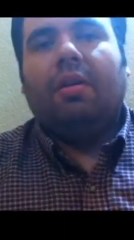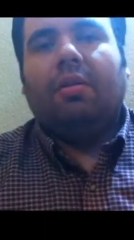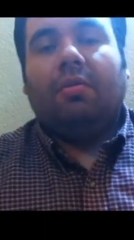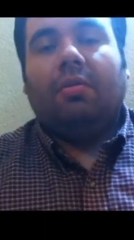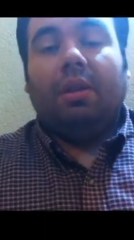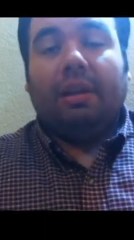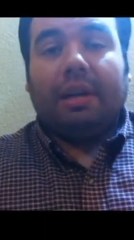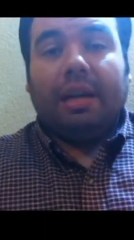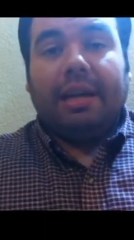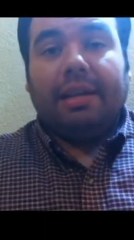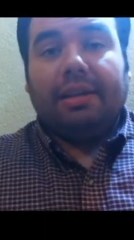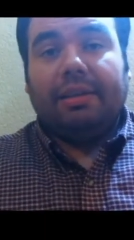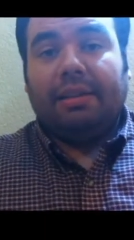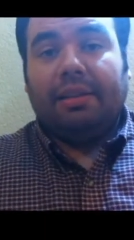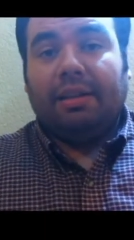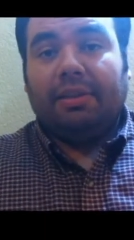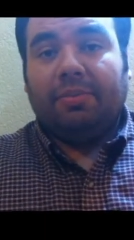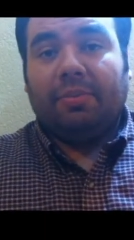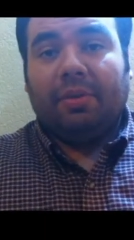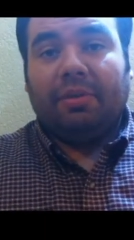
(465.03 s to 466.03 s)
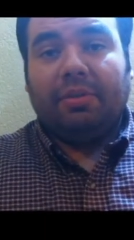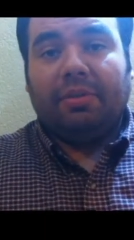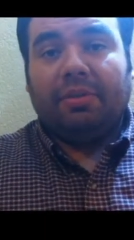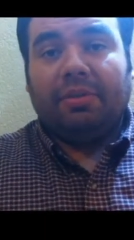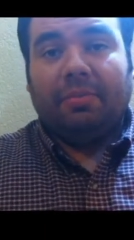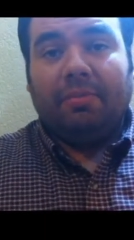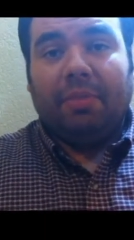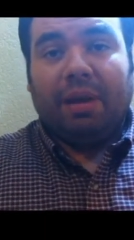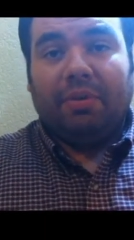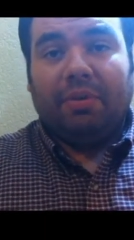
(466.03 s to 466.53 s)
Well, guys, that's
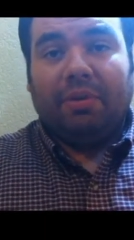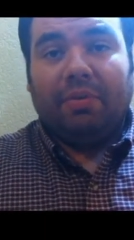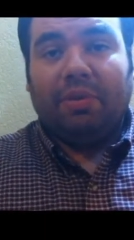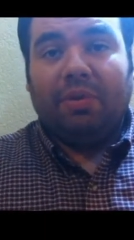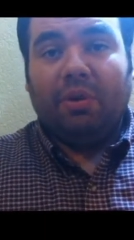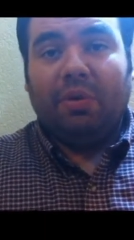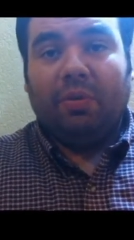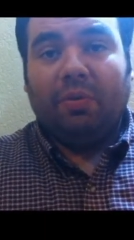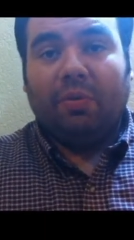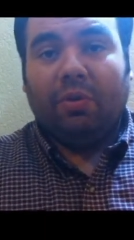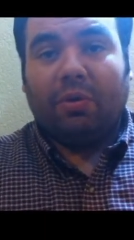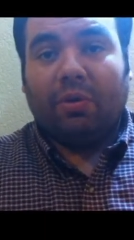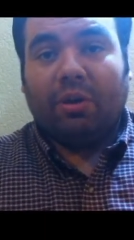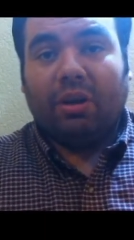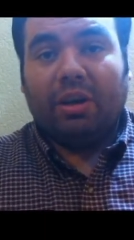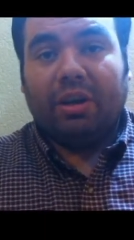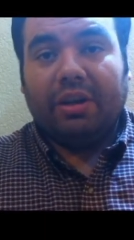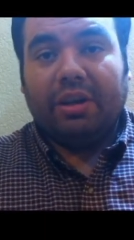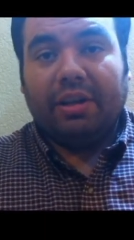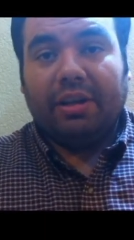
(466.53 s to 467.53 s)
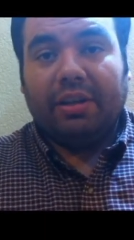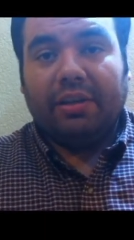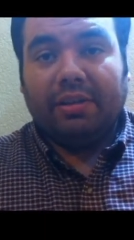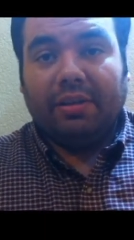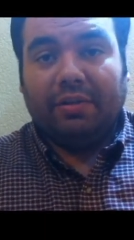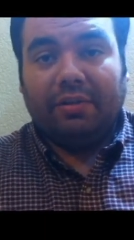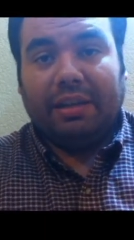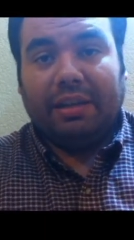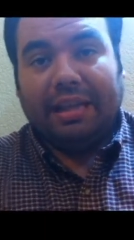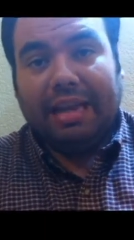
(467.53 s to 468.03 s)
my review for Guardians
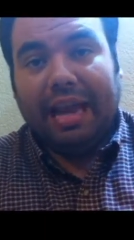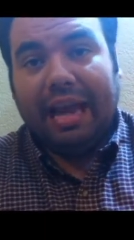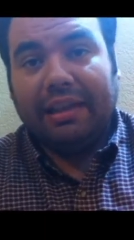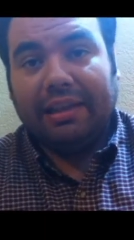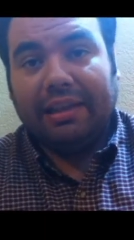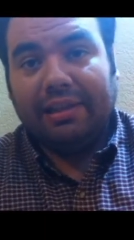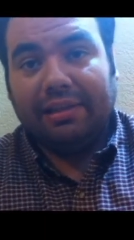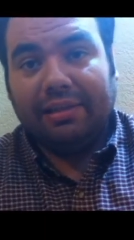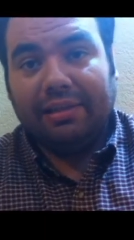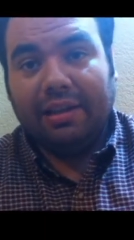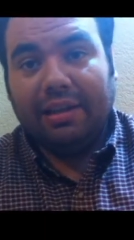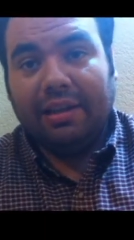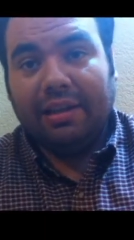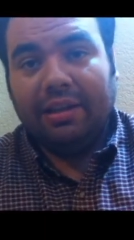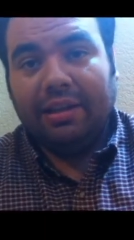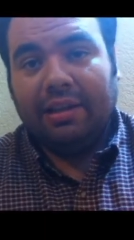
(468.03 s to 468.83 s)
of the Galaxy.